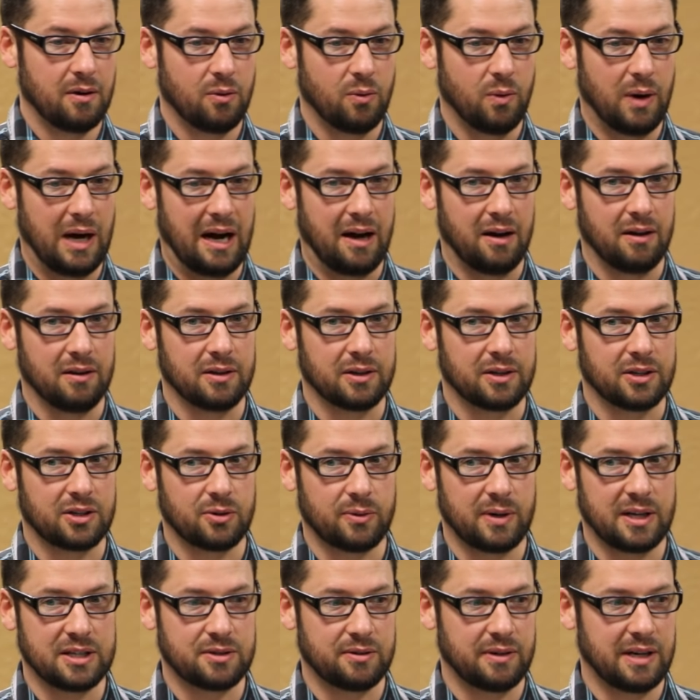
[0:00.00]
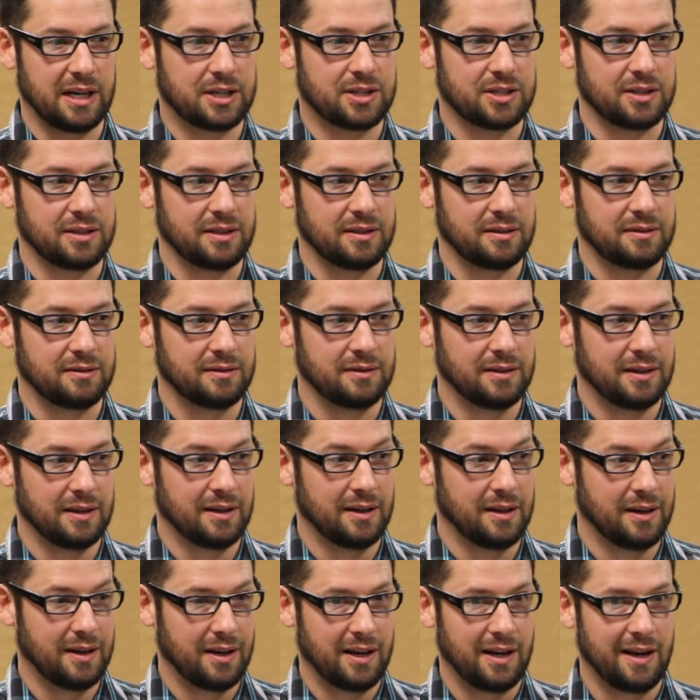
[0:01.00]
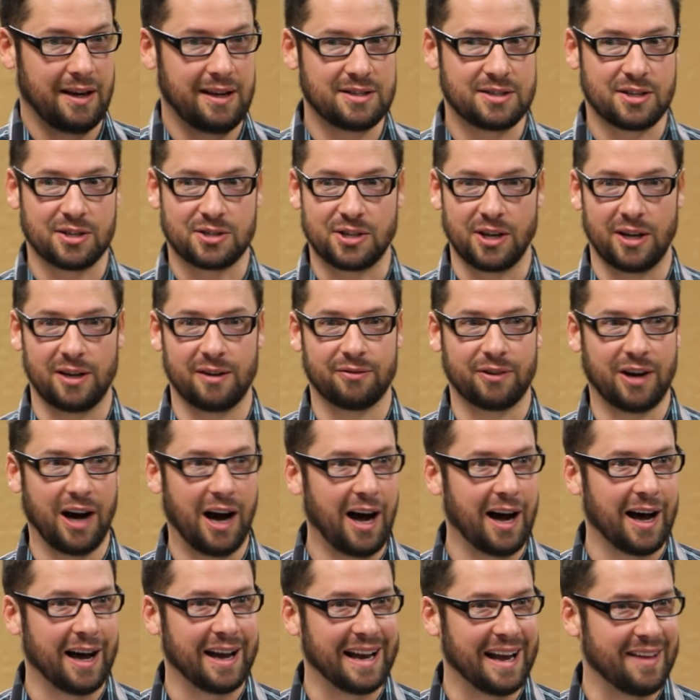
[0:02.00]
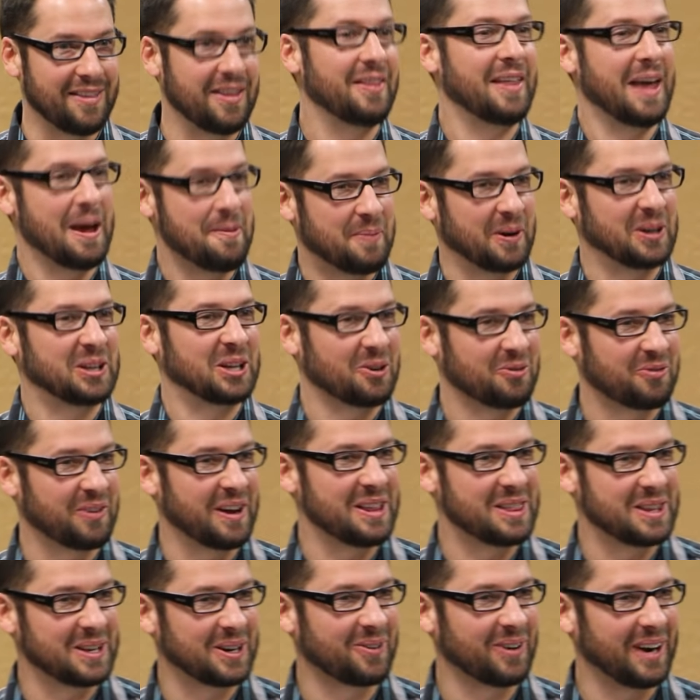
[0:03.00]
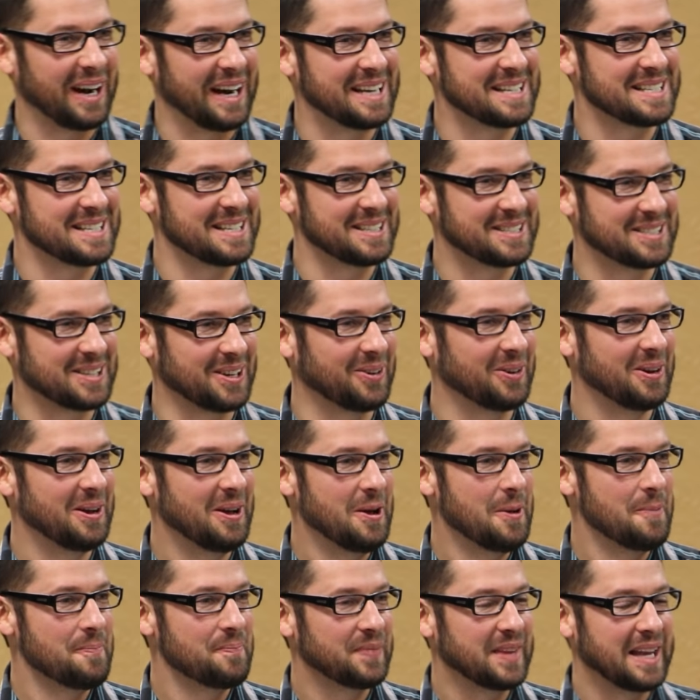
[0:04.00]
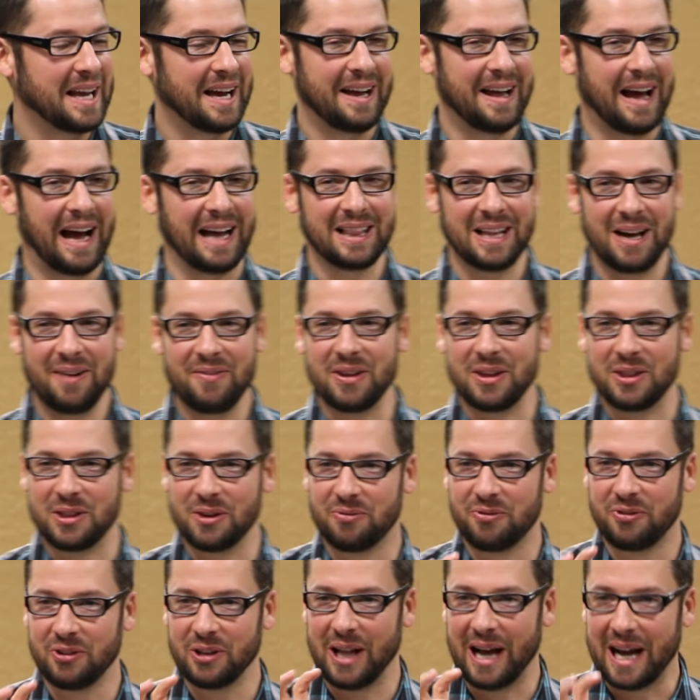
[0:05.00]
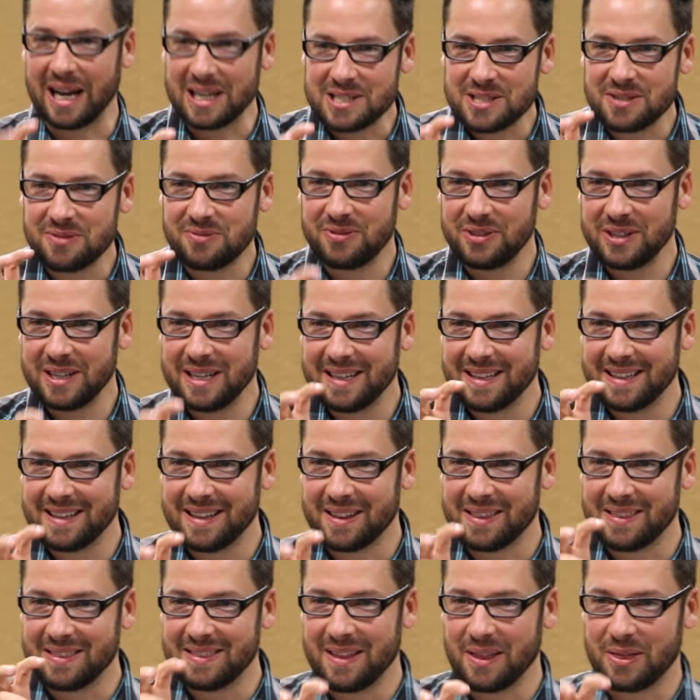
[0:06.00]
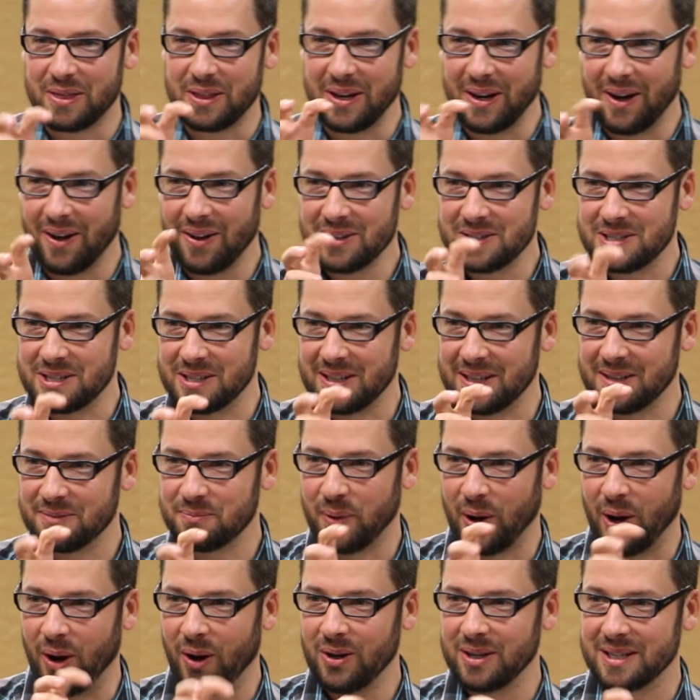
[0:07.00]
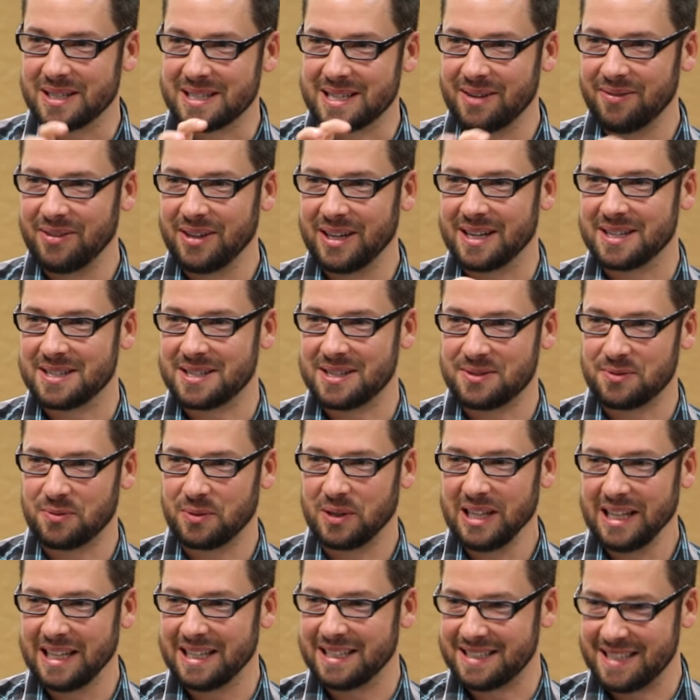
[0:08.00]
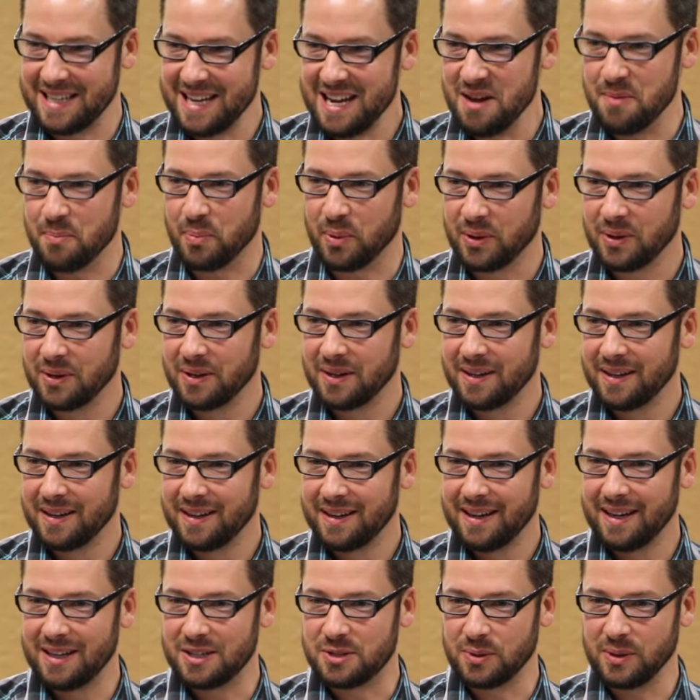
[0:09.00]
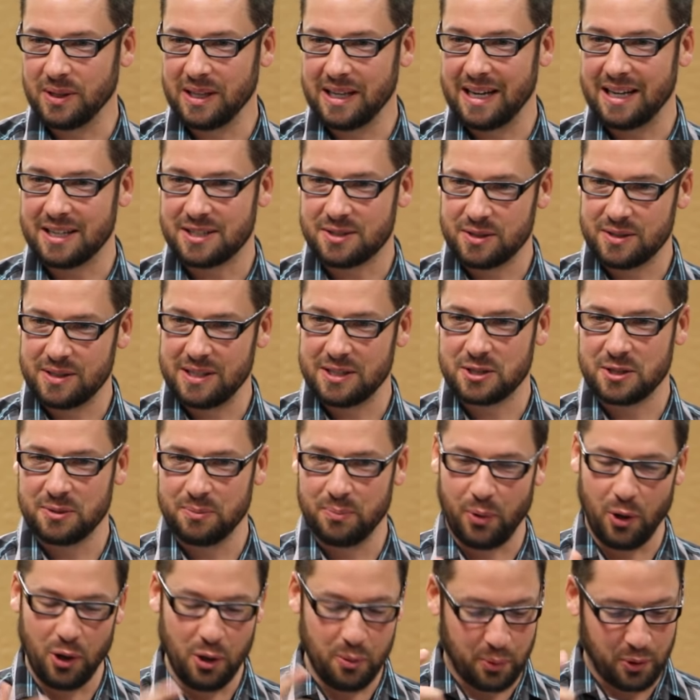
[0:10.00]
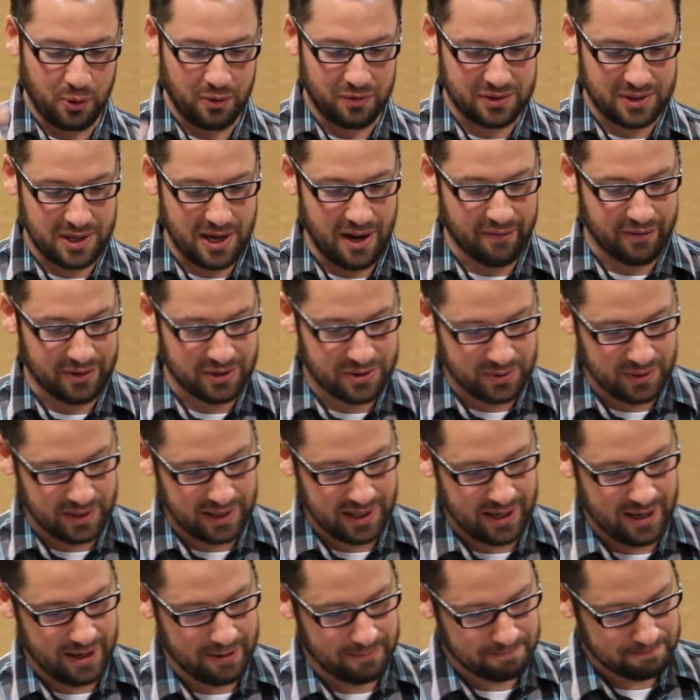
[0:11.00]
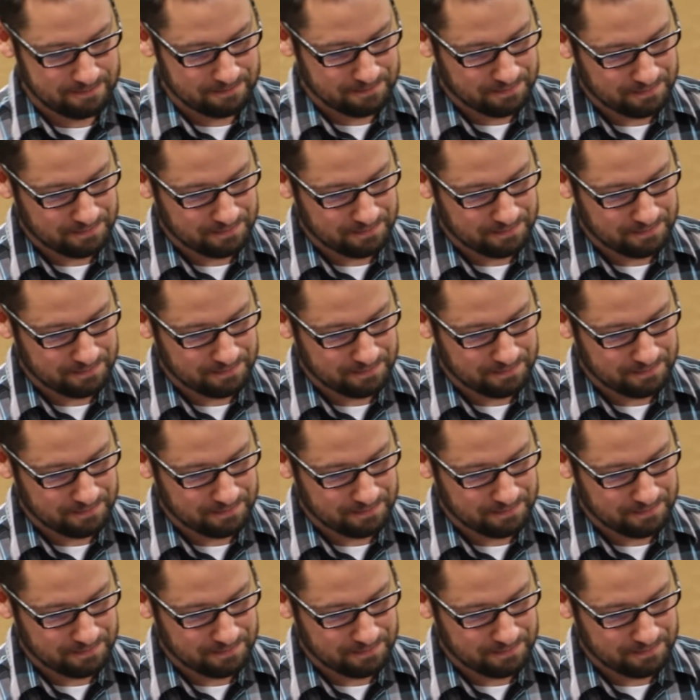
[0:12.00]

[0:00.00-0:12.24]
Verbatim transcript: wow, look at the resurrection. He's the Son of God. And then they put their faith in Christ. And so I love it. The philosophy and the theology that Paul is giving us is really deep. It's really, it's some bulletproof stuff. It's really neat.